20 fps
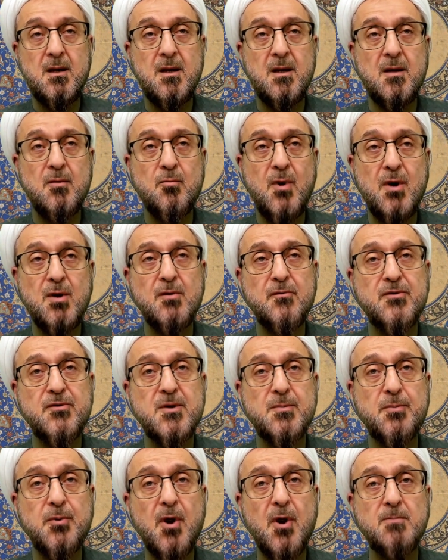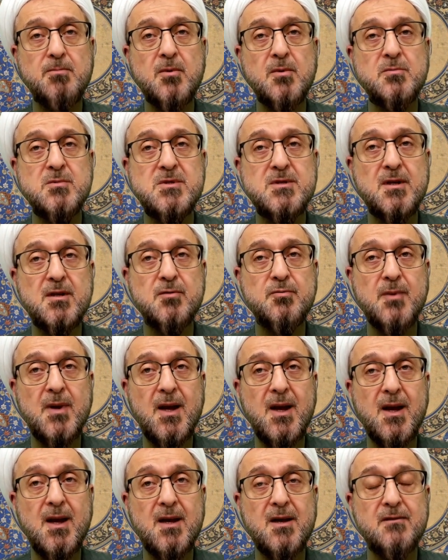One of the problems that we
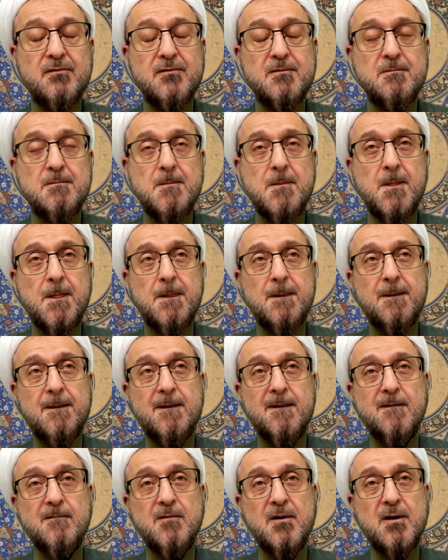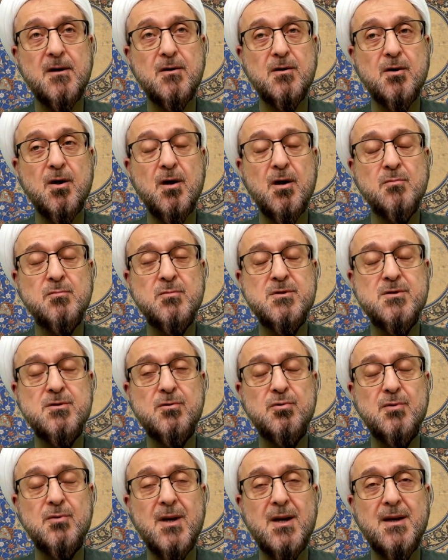have when it comes
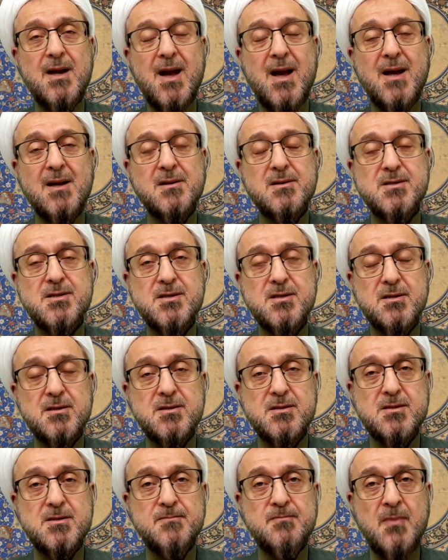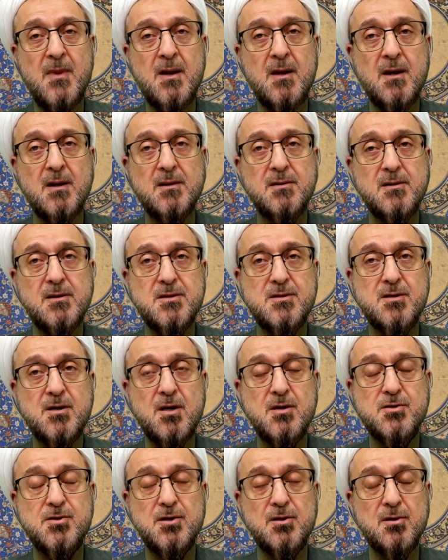to analysis and
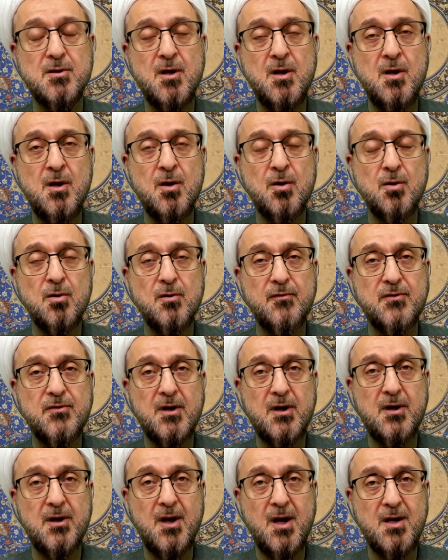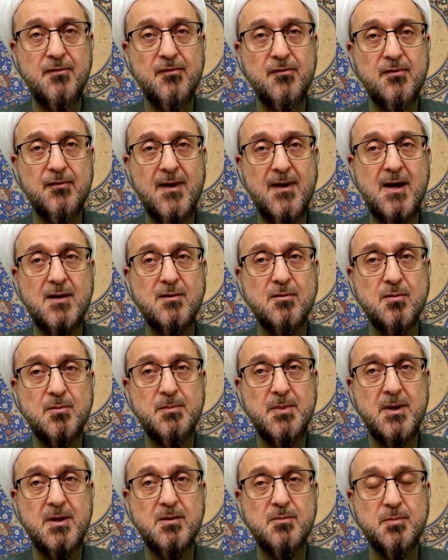discussion of the life of Ahlul
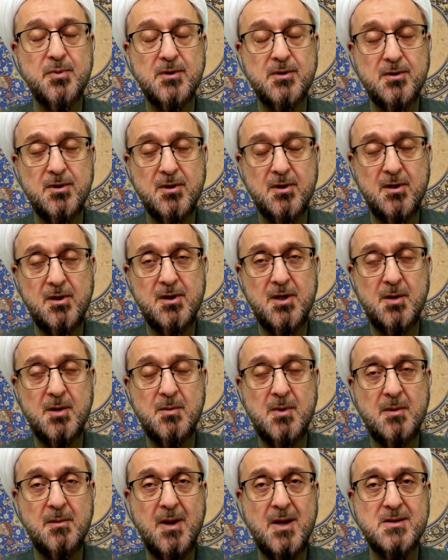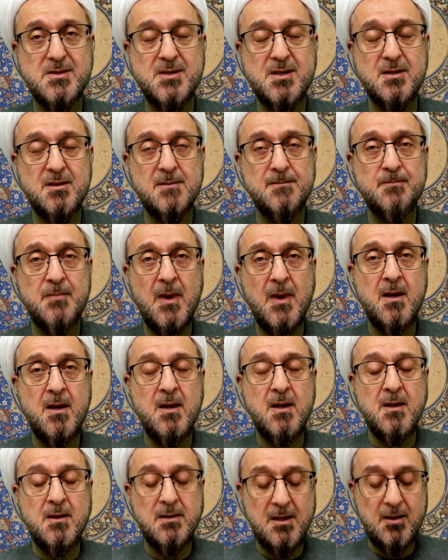Bayt, particularly Imam Hassan,
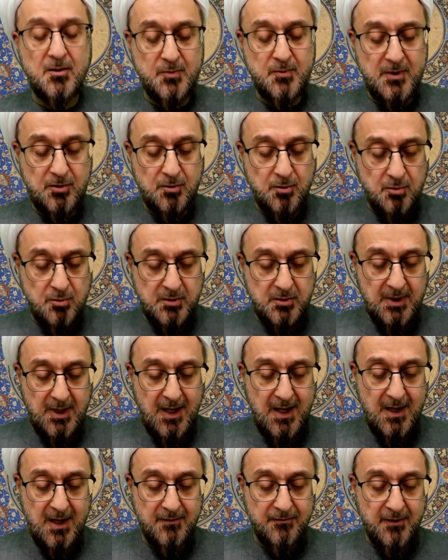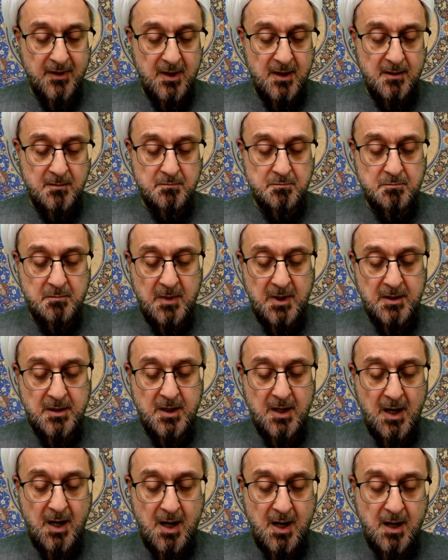that we don't have
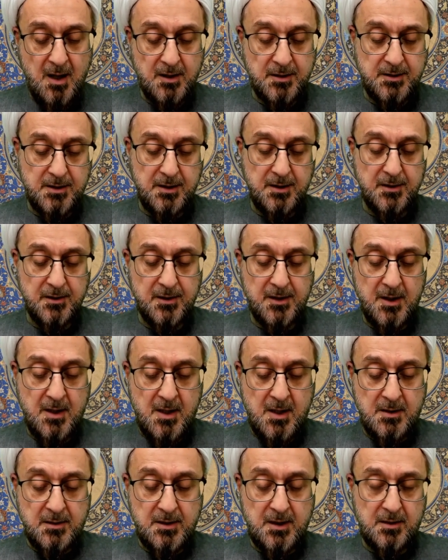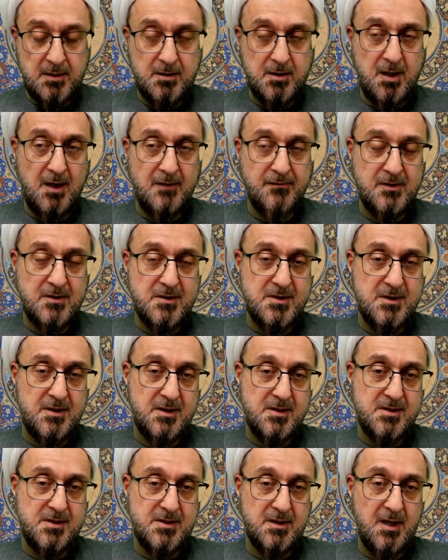many ahadith that covers
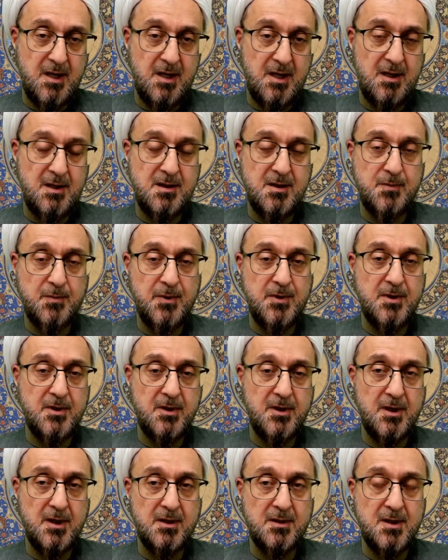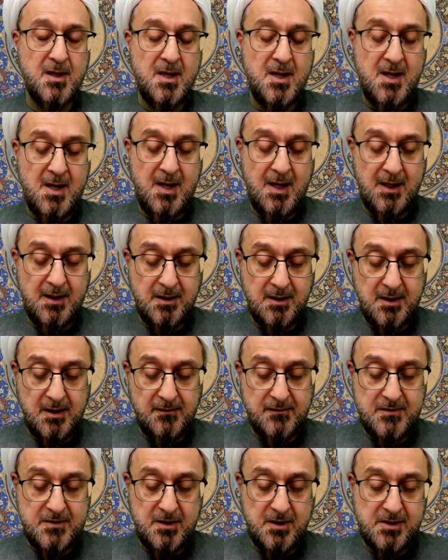this early period and
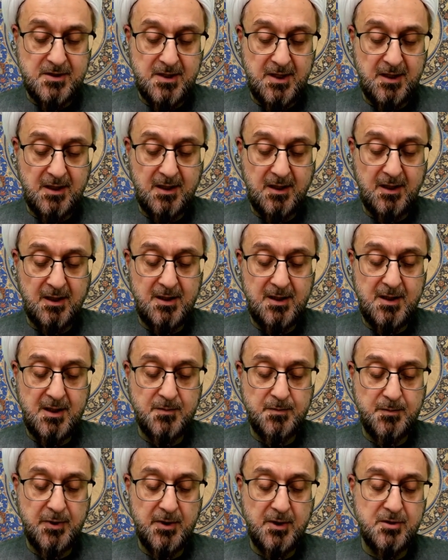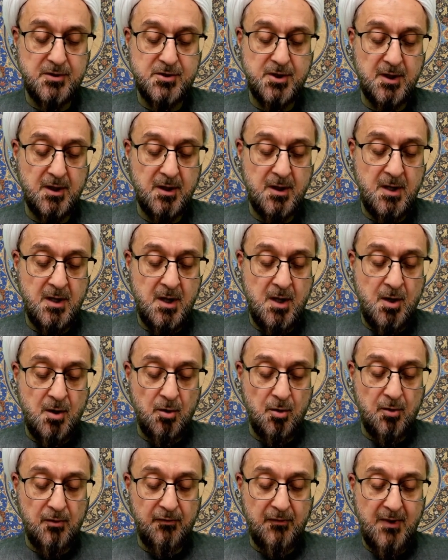gives us a clear picture
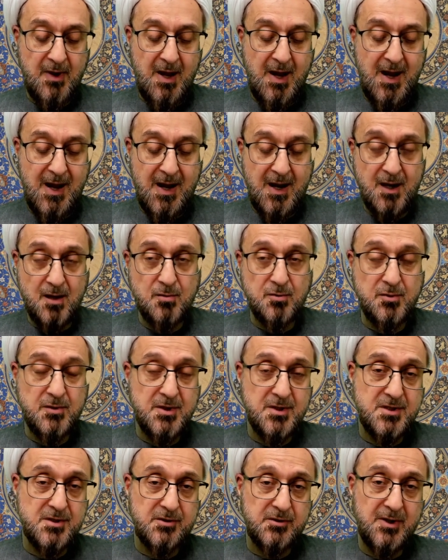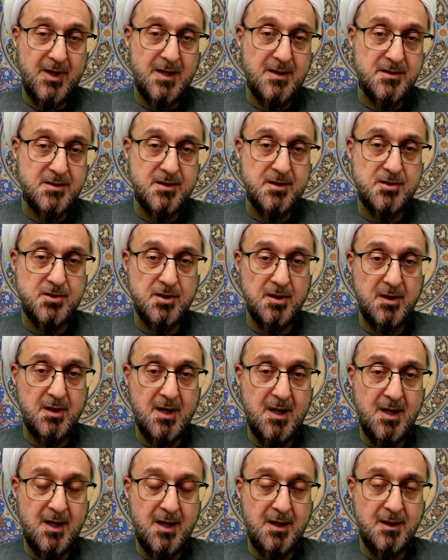of how this transition
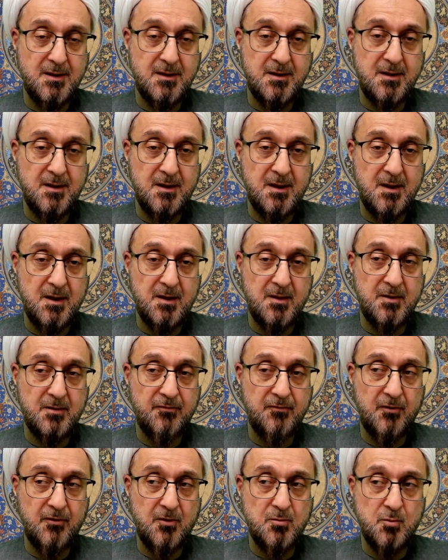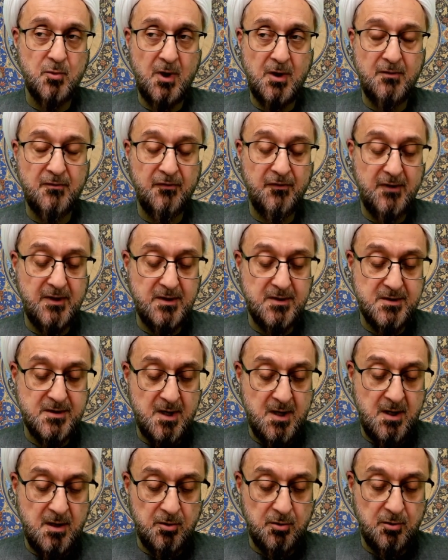and from one phase
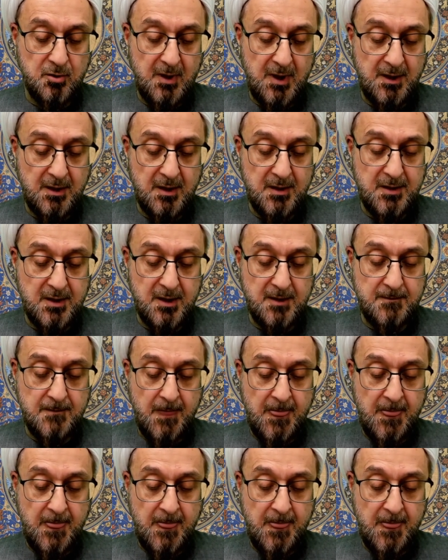to another